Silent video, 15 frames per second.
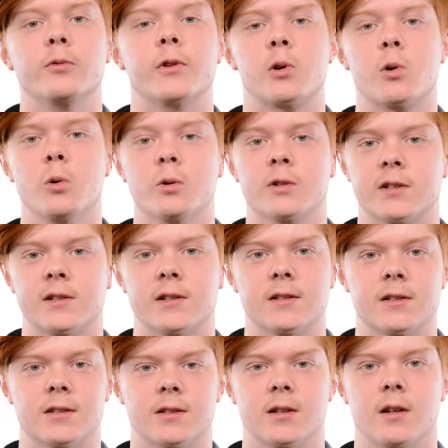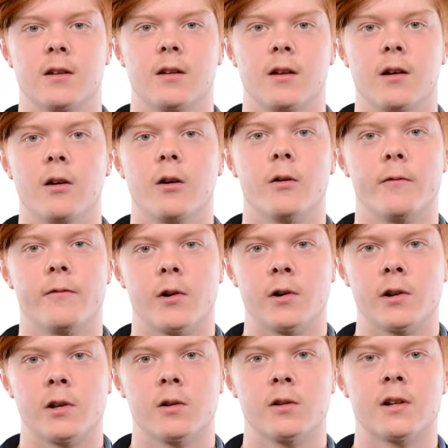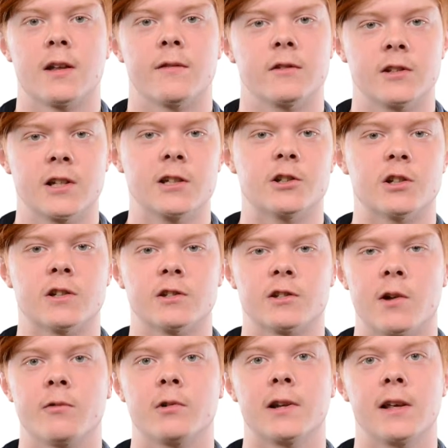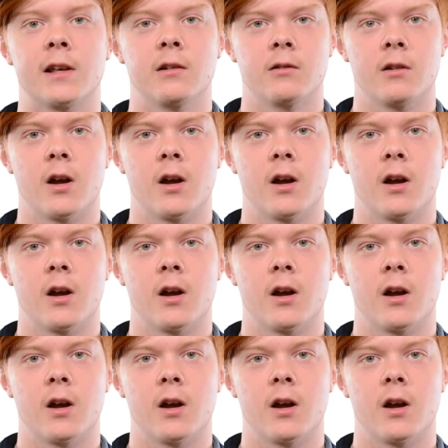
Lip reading: The courses are very good, and the teaching is generally